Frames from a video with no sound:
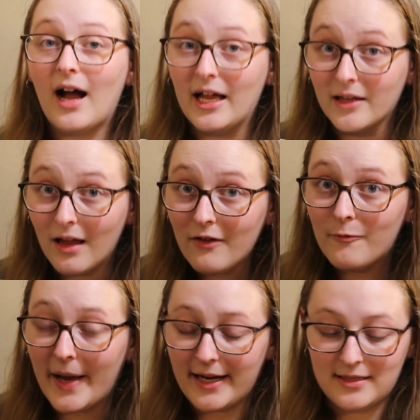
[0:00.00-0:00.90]
I
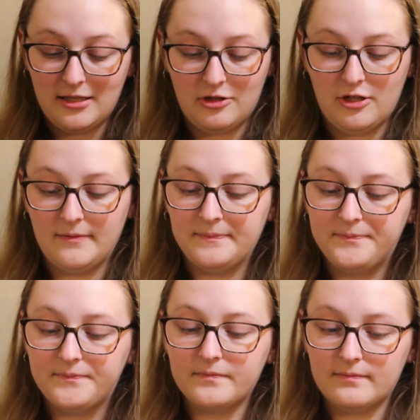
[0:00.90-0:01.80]
love back stitching.
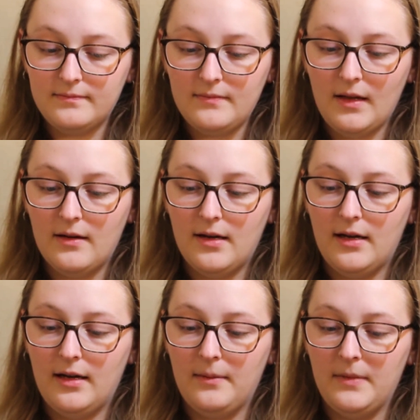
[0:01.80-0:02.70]

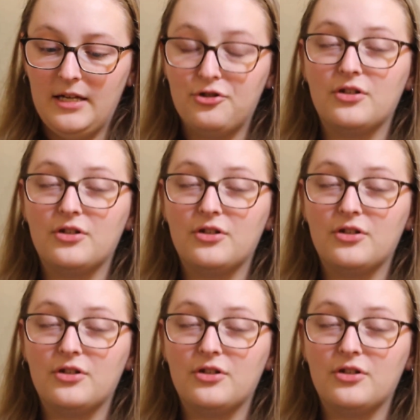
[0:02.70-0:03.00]
It